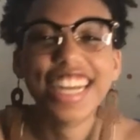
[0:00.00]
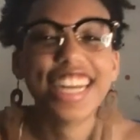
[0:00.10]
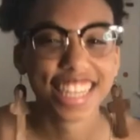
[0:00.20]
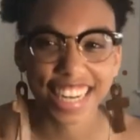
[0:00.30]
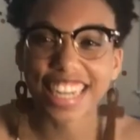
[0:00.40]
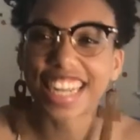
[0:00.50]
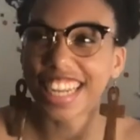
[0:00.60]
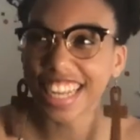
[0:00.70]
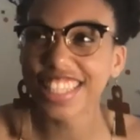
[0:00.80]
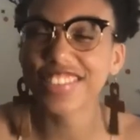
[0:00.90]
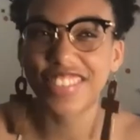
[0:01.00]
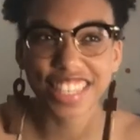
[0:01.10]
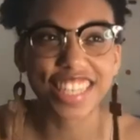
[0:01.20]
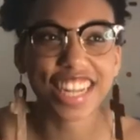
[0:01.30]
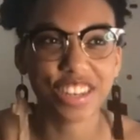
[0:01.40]
Like I got to meet a
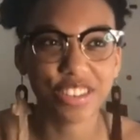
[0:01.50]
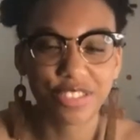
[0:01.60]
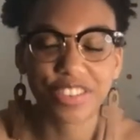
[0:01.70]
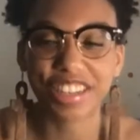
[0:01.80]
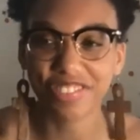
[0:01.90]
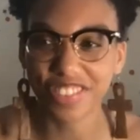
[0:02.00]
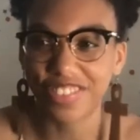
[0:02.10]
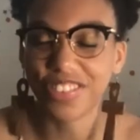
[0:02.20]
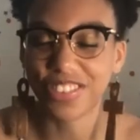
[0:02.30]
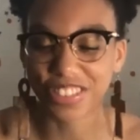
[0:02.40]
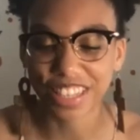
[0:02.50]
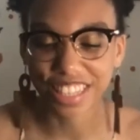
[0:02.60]
lot of great people.